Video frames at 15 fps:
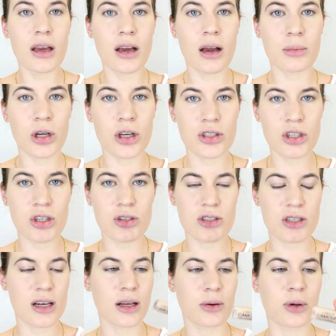I'm going to use
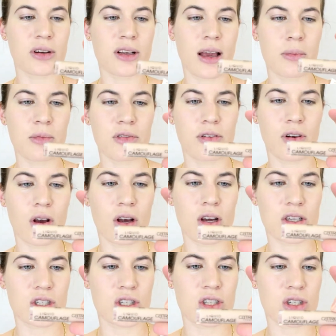the liquid
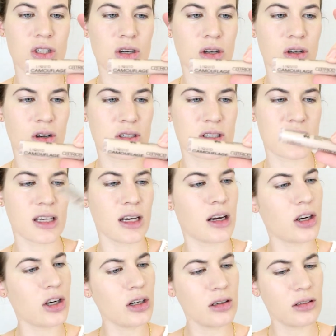Camouflage
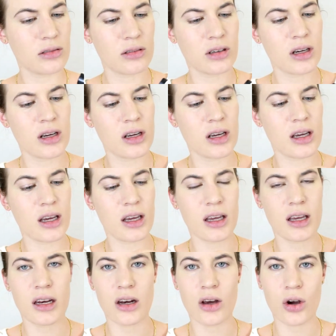concealer
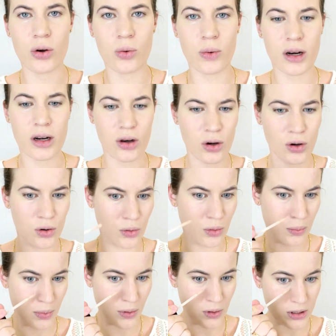in 010
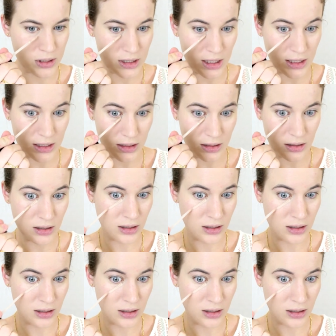Porcellain,